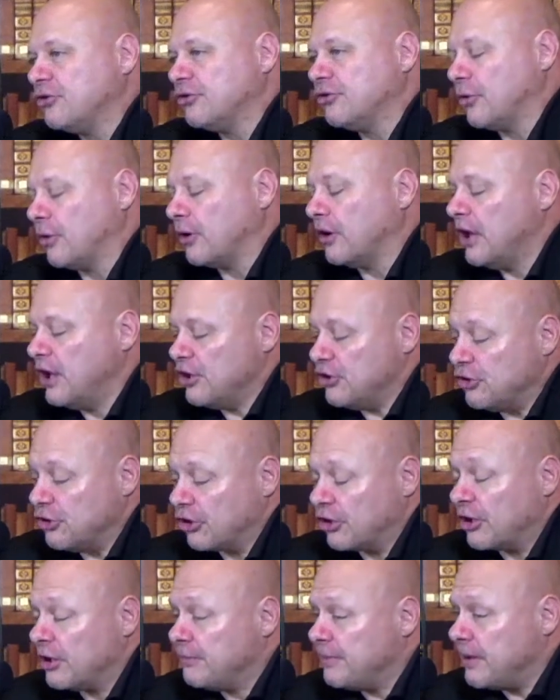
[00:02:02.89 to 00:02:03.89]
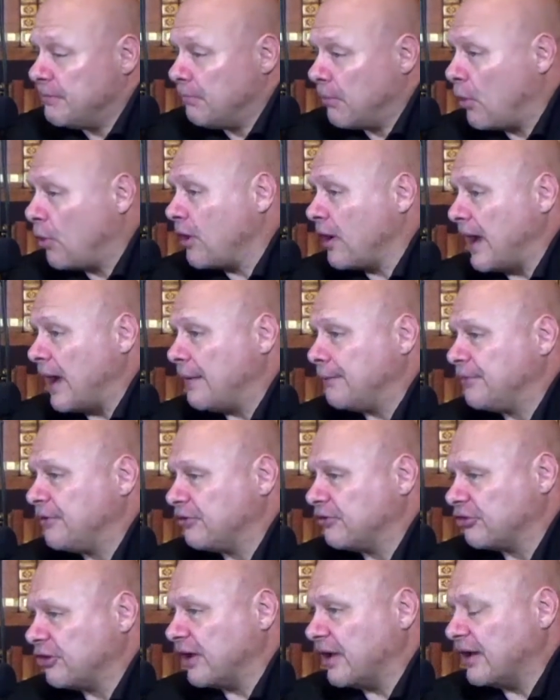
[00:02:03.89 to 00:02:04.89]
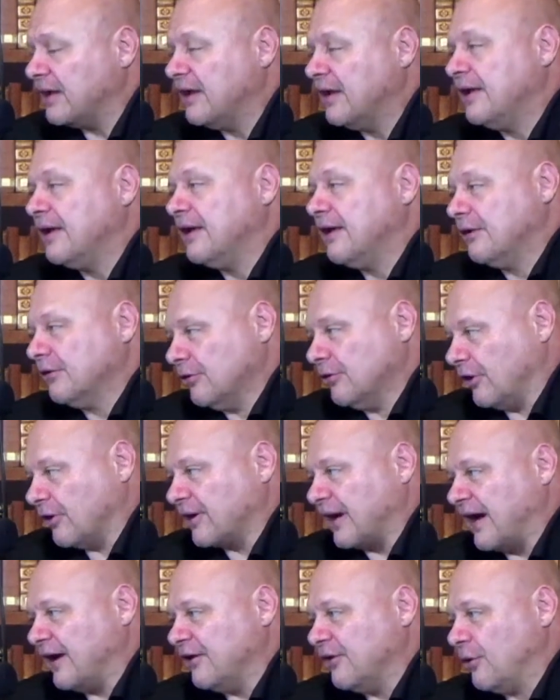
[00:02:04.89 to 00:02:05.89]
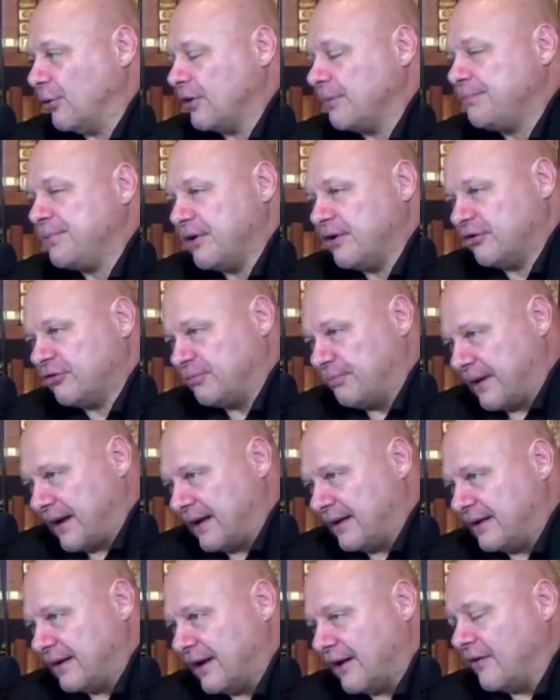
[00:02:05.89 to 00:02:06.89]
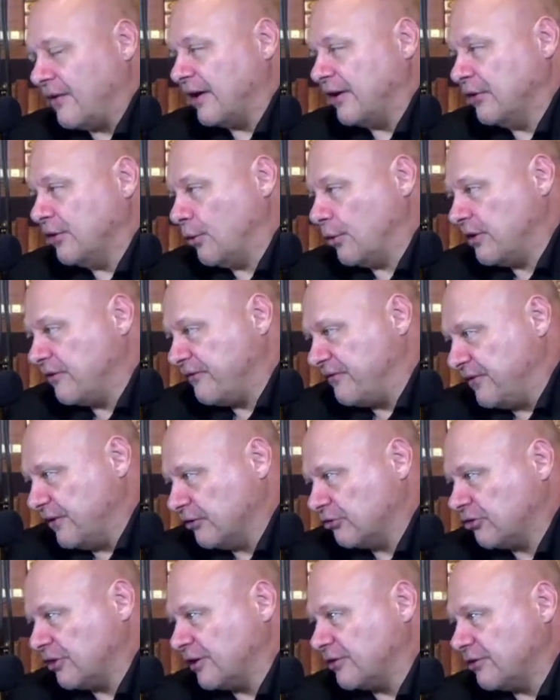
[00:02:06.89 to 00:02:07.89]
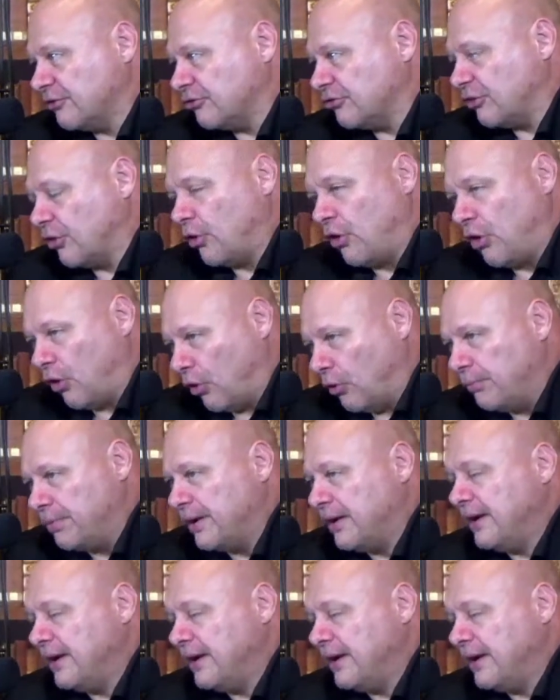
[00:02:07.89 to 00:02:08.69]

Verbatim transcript: door, you're going to be more apt to say, look, I know it appears bad now. I know it feels like there's no hope.